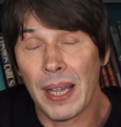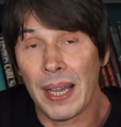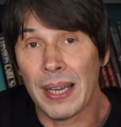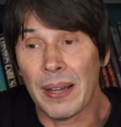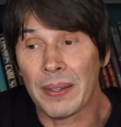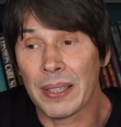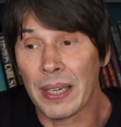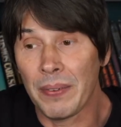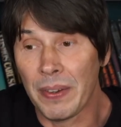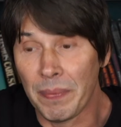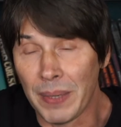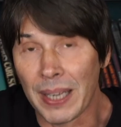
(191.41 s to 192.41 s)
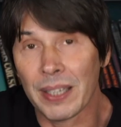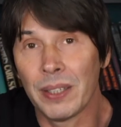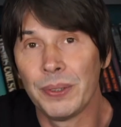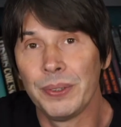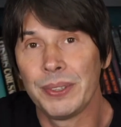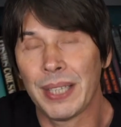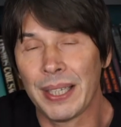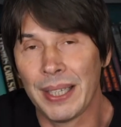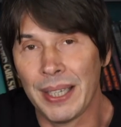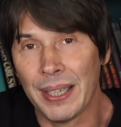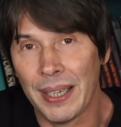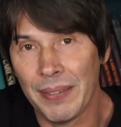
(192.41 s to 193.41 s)
and our theory of black holes and
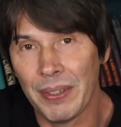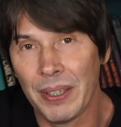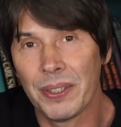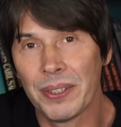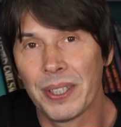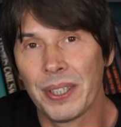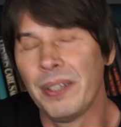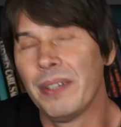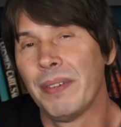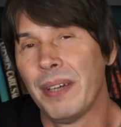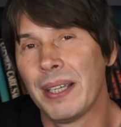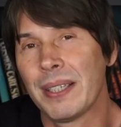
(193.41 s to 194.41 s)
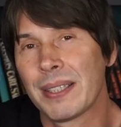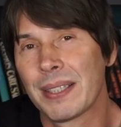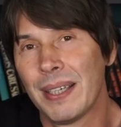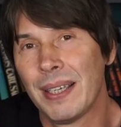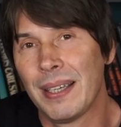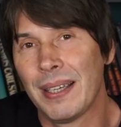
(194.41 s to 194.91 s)
the evolution of the universe,